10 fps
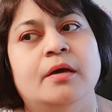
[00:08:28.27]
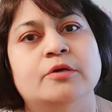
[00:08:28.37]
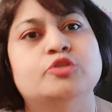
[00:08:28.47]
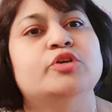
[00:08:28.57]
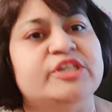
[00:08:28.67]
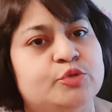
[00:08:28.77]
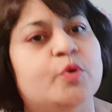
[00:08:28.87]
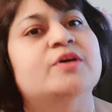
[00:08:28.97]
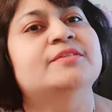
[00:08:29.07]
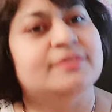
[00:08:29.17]
so it
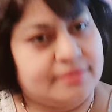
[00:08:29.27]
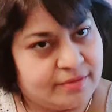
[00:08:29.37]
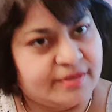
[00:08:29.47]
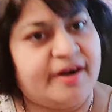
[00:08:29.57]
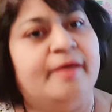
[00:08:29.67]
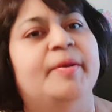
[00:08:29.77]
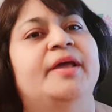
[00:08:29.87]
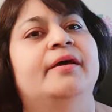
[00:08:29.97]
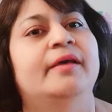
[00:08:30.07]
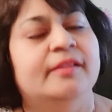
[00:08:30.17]
was the
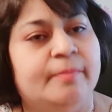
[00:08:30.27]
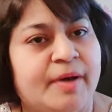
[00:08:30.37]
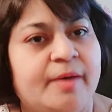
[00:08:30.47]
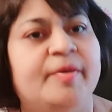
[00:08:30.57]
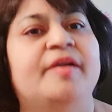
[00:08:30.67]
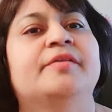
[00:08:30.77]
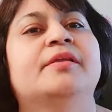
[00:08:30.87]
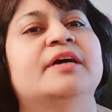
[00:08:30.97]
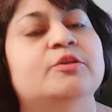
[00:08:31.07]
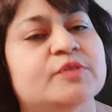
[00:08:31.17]
Ramayana and the
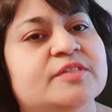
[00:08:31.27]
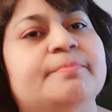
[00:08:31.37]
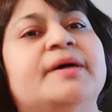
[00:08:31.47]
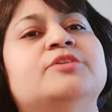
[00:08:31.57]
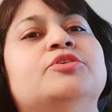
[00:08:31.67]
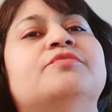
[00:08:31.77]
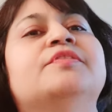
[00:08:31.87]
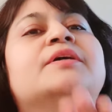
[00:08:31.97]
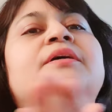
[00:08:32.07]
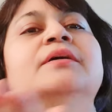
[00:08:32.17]
Mahabharata, it was a part of
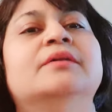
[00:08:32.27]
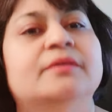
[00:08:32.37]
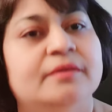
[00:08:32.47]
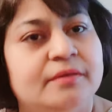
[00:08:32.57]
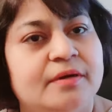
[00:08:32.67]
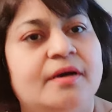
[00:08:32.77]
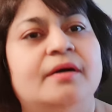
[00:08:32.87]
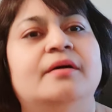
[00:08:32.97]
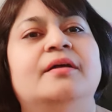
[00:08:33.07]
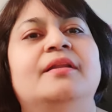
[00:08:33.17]
the
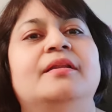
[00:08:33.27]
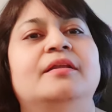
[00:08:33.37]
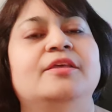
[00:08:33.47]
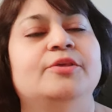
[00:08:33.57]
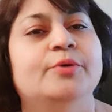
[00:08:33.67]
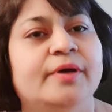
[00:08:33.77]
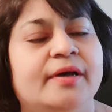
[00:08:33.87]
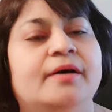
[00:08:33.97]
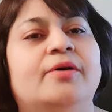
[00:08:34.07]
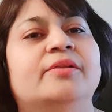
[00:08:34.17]

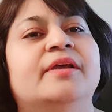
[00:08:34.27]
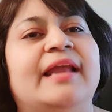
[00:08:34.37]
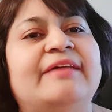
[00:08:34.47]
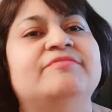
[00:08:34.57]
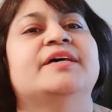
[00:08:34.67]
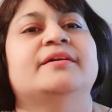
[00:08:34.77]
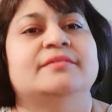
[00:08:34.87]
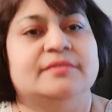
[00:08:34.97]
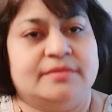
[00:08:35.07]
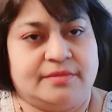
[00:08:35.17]
yuga or the life
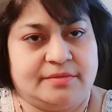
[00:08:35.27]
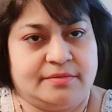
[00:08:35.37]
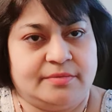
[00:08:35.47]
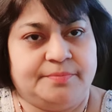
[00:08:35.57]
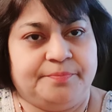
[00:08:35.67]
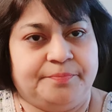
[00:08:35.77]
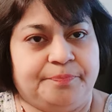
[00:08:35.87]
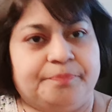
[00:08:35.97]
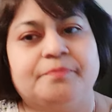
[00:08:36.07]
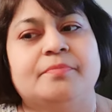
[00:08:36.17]
cycles,
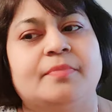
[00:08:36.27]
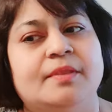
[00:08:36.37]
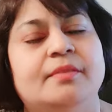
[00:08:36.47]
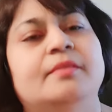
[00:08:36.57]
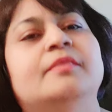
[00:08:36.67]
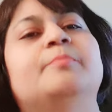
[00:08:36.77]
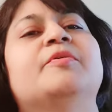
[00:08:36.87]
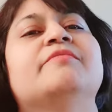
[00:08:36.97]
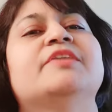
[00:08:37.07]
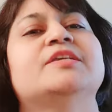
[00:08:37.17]
the
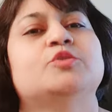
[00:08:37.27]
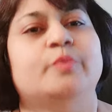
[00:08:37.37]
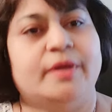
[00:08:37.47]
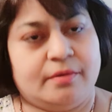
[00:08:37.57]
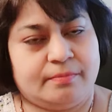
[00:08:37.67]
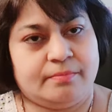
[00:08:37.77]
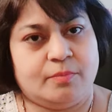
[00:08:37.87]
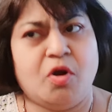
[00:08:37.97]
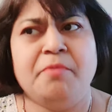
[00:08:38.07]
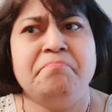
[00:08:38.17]
previous one,
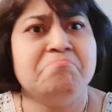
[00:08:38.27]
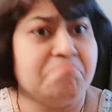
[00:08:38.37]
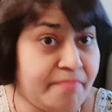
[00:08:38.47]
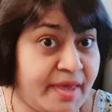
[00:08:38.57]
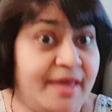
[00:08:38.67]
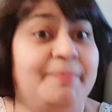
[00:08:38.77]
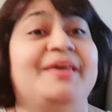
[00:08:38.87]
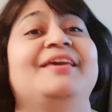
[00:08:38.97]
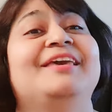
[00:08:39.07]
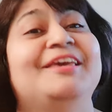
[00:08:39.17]
or
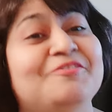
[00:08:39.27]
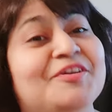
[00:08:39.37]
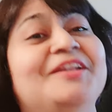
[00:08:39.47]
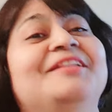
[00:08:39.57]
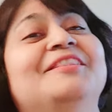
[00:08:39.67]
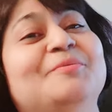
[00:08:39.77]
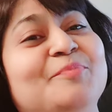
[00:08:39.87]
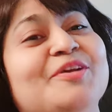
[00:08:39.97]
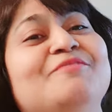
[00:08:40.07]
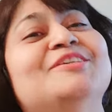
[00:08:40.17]
maybe even the
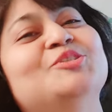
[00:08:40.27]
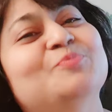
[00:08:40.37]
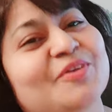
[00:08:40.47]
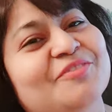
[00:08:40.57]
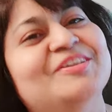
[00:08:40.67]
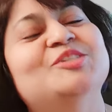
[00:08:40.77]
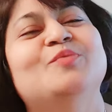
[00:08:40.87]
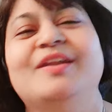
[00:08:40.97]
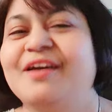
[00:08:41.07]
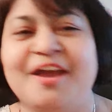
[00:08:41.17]
previous to previous
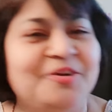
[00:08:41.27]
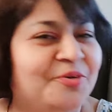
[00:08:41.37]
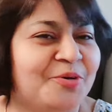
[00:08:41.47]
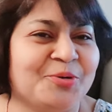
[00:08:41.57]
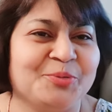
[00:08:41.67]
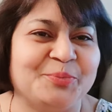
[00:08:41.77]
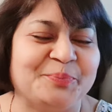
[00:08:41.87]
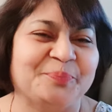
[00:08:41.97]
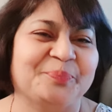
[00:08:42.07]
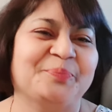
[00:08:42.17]
one. I do not know.
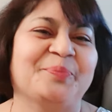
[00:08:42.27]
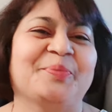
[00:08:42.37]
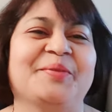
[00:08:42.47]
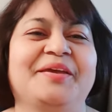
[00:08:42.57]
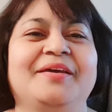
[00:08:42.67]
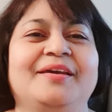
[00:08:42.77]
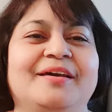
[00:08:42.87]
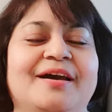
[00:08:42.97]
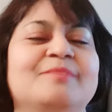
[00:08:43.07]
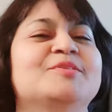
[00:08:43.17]

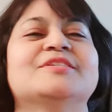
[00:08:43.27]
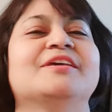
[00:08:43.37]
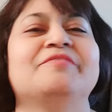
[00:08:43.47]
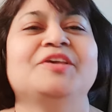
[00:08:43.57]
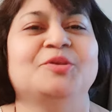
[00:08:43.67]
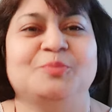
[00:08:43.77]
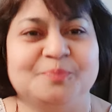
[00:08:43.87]
I'm just giving you